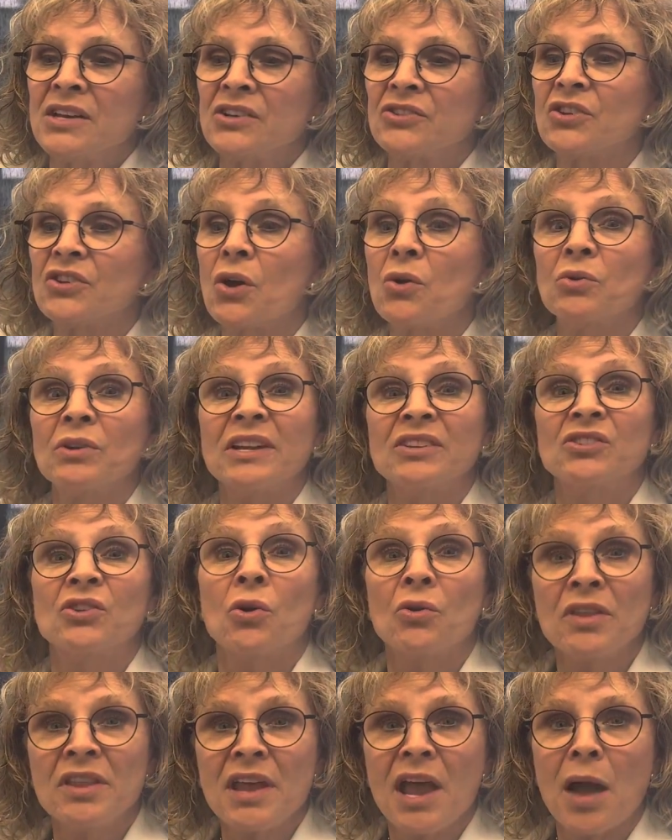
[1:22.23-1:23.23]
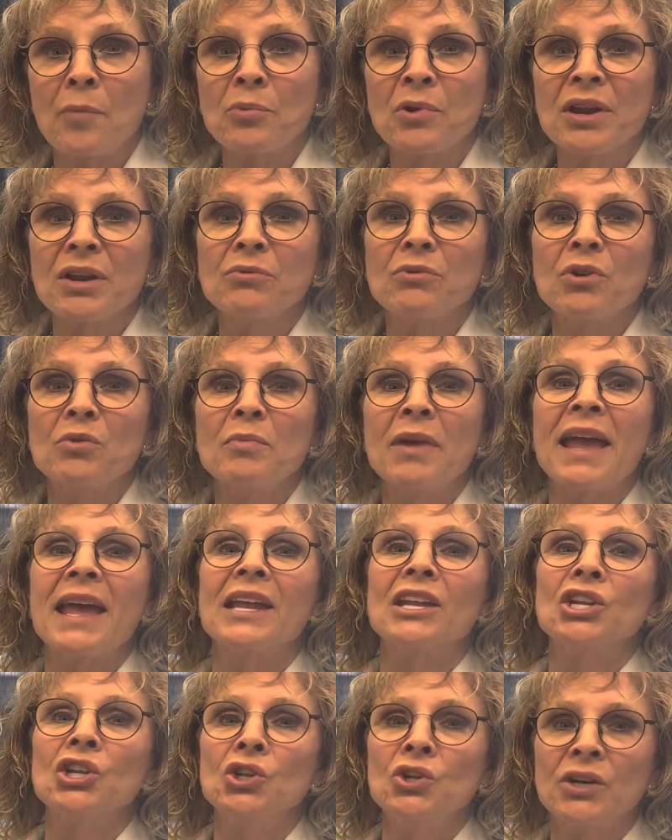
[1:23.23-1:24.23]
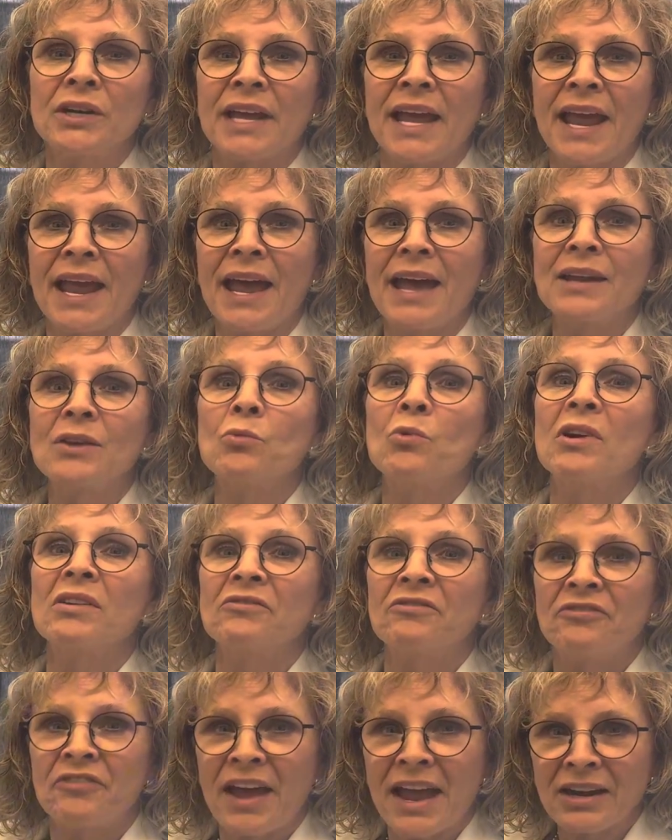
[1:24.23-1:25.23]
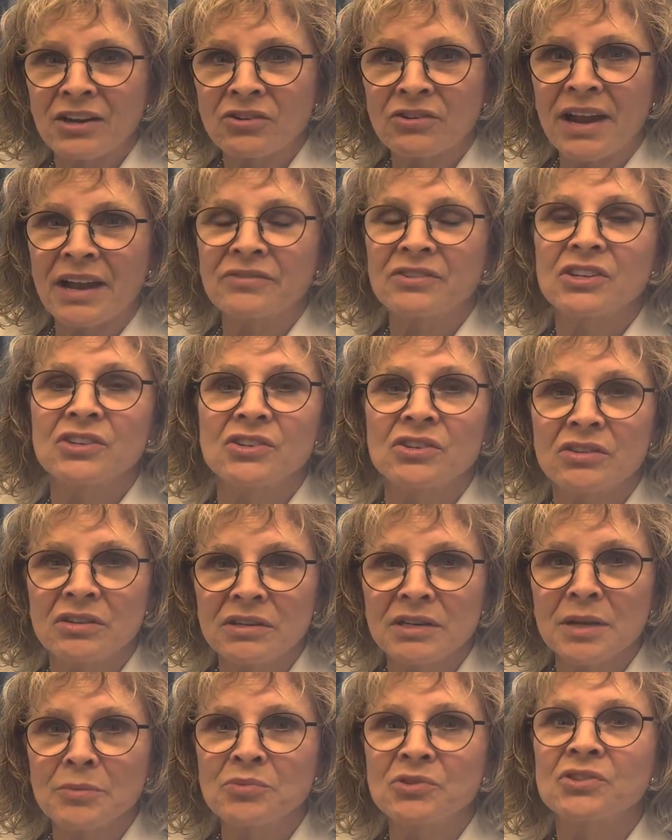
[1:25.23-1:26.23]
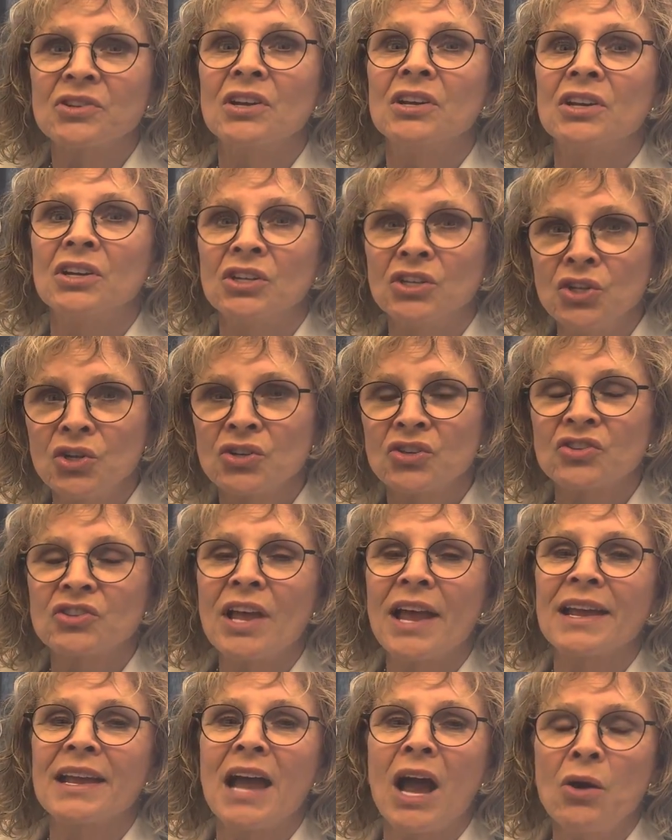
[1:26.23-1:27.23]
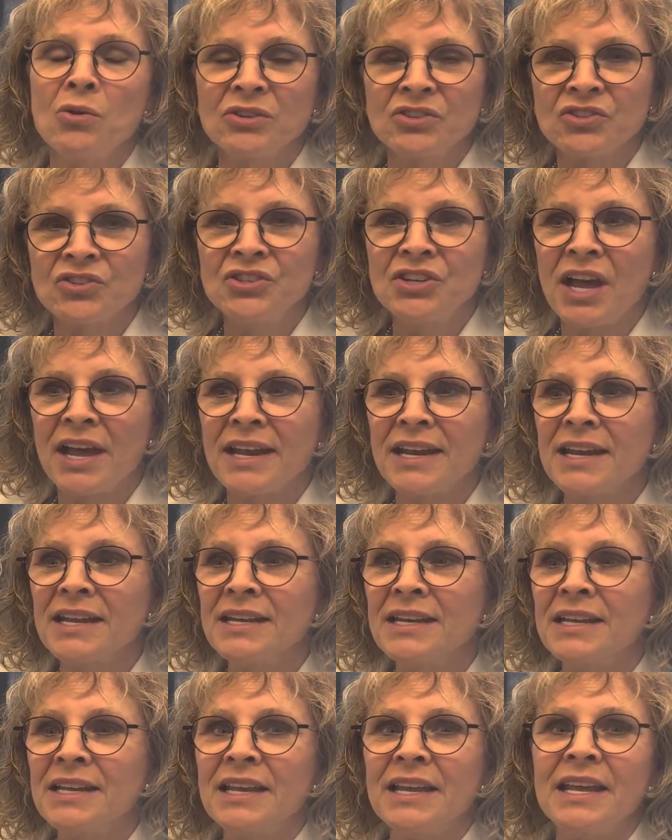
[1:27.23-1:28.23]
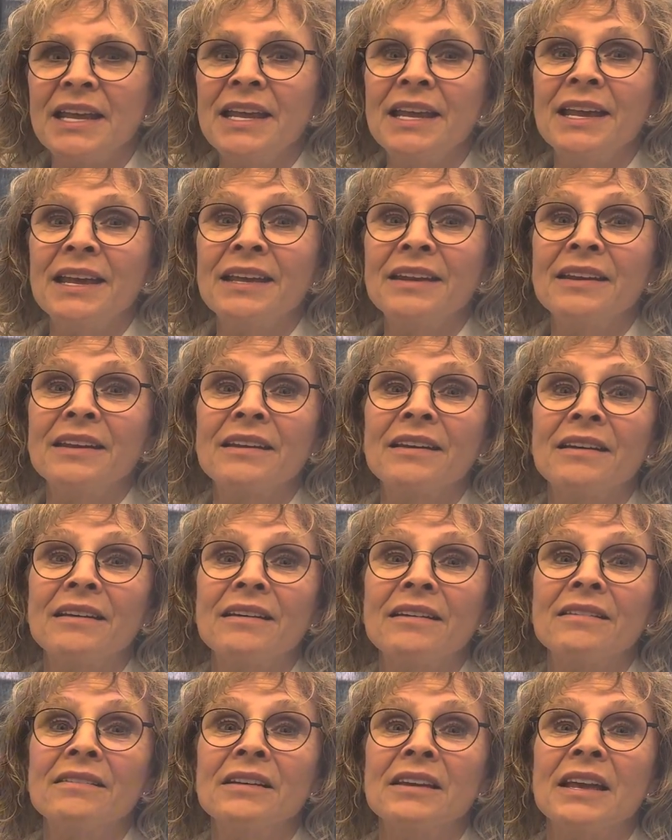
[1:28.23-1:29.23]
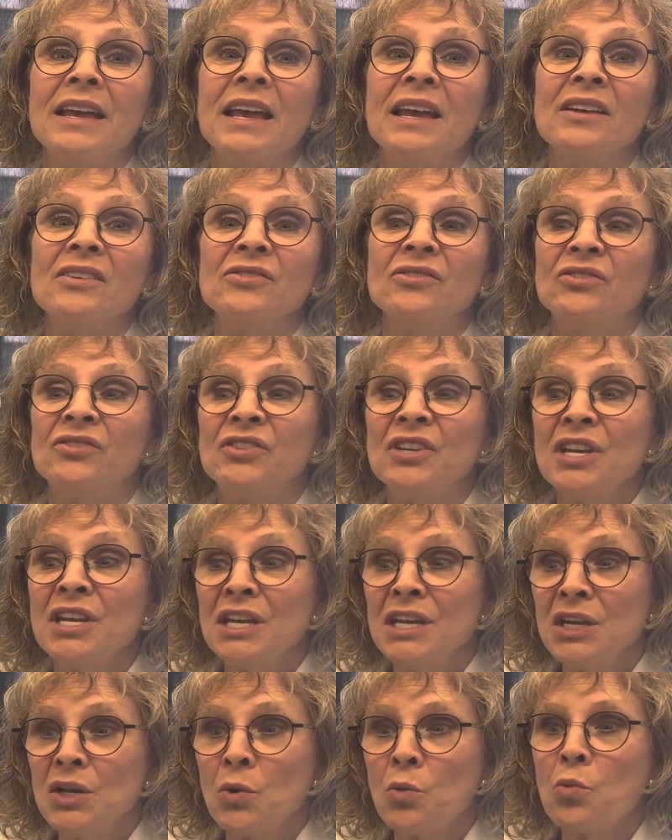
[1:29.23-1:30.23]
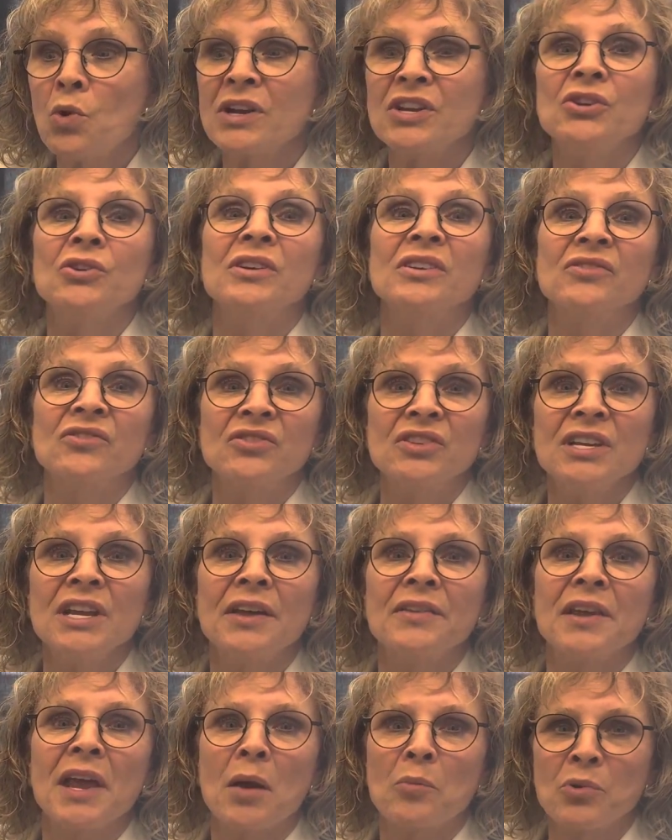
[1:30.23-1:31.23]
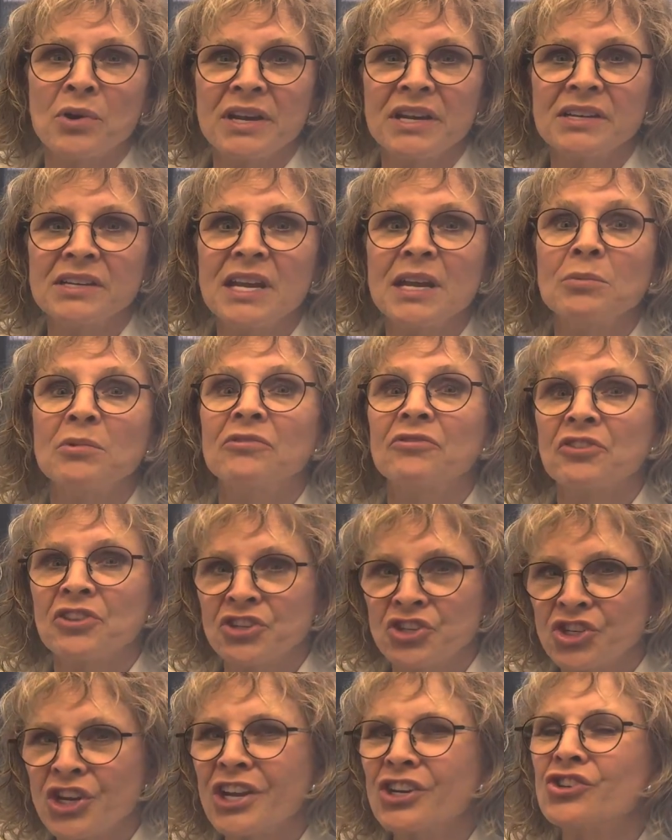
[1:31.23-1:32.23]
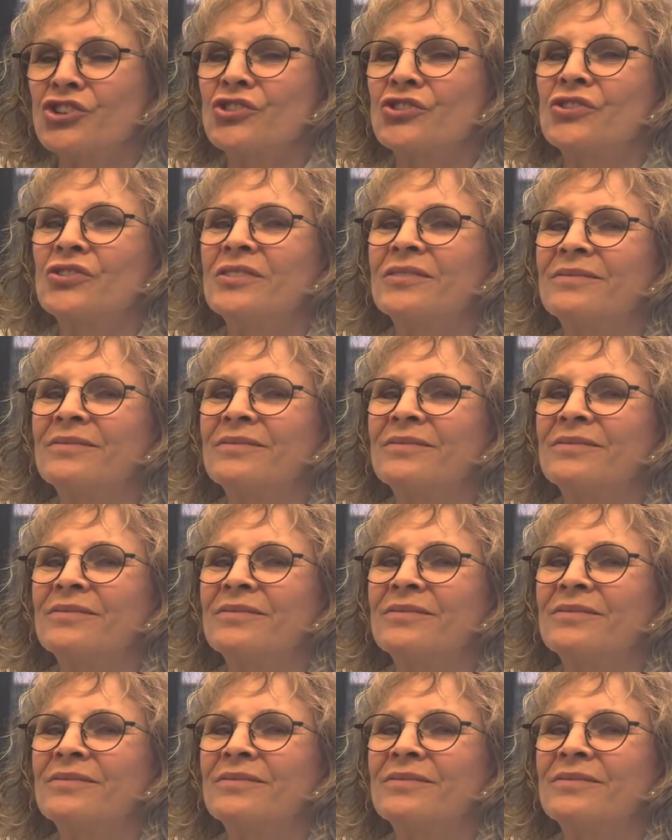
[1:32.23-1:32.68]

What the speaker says: So let's go to the operating room and look at what fat grafting to the lips looks like, how it's done, and see what you can see on the operating table for the changes.